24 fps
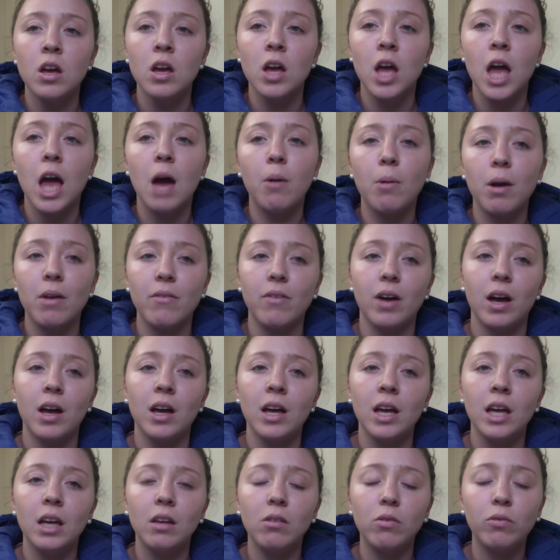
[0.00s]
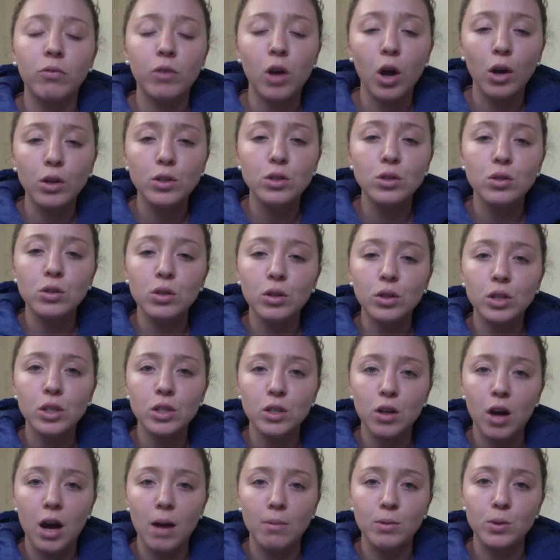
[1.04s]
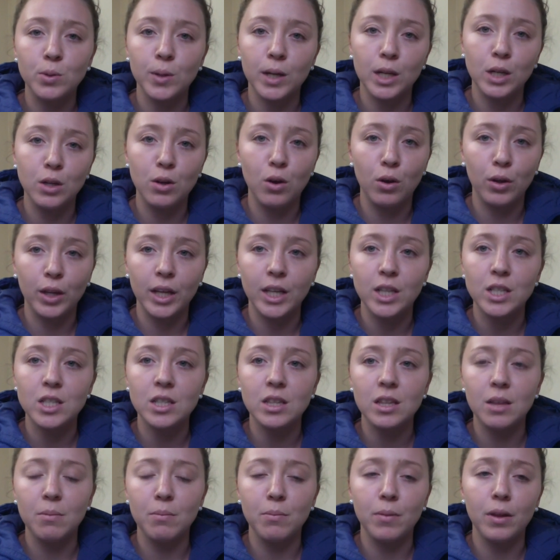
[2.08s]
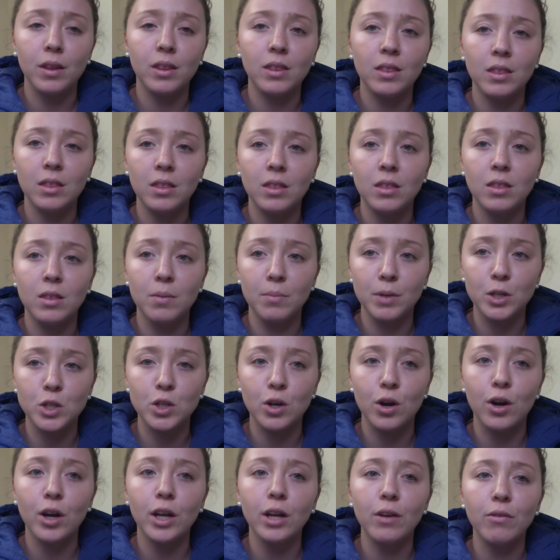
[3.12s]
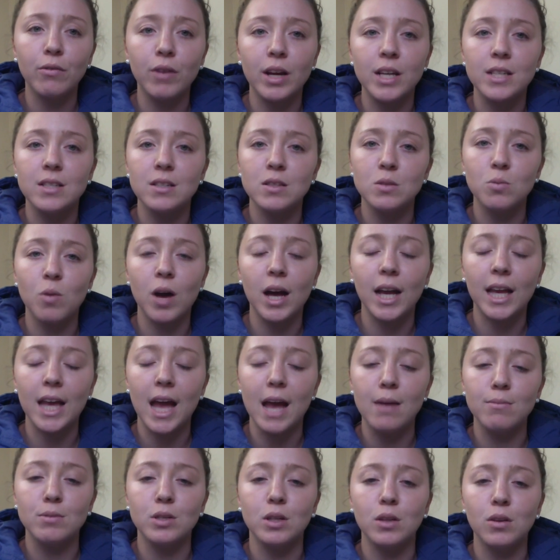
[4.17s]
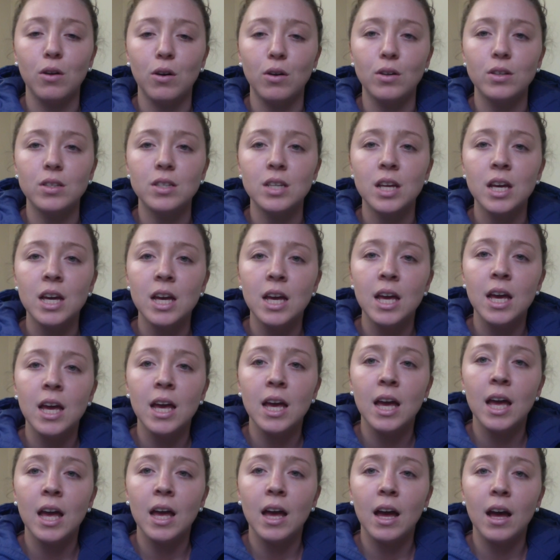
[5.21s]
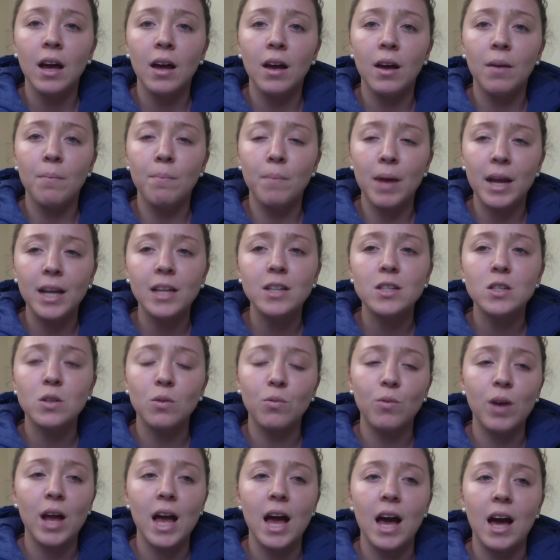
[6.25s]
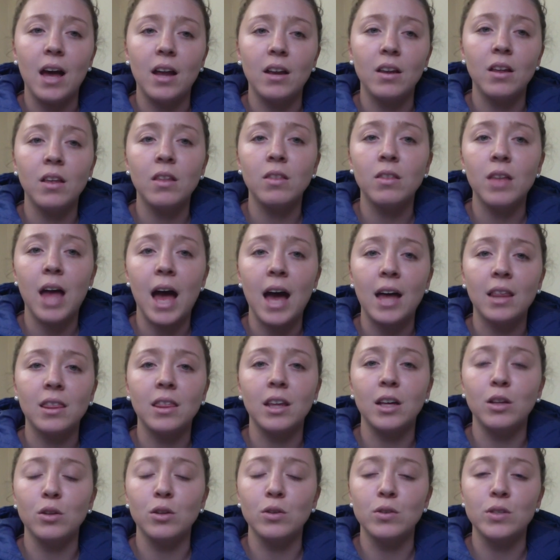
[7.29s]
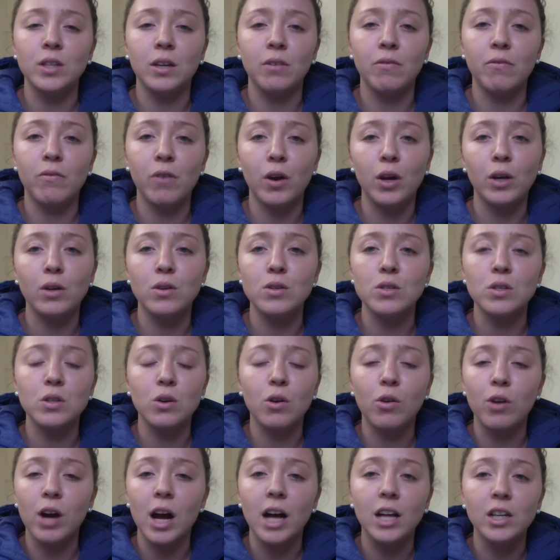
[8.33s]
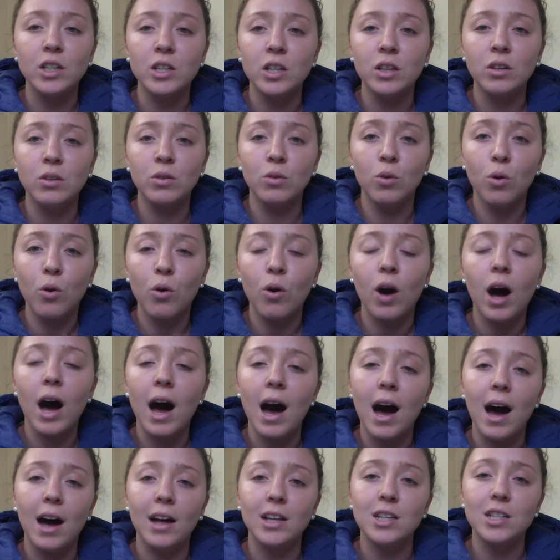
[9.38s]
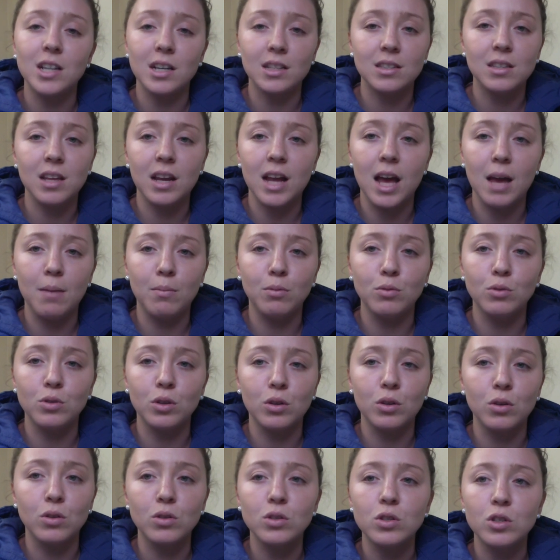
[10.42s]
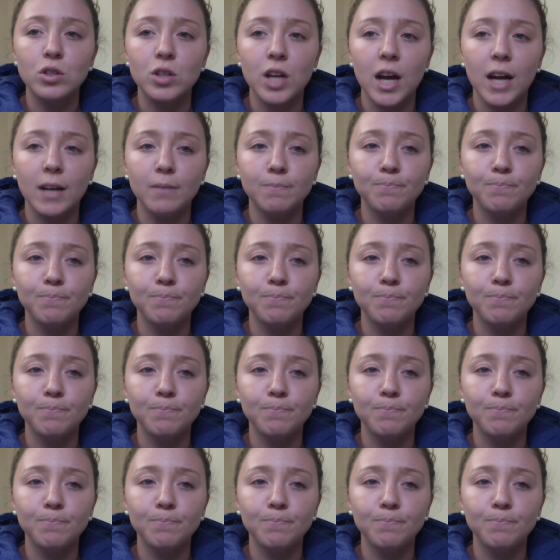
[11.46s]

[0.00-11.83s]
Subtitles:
However, if coaches took the time to acknowledge the majority of reasons why games are lost, many surround the athlete losing focus or are just unable to concentrate.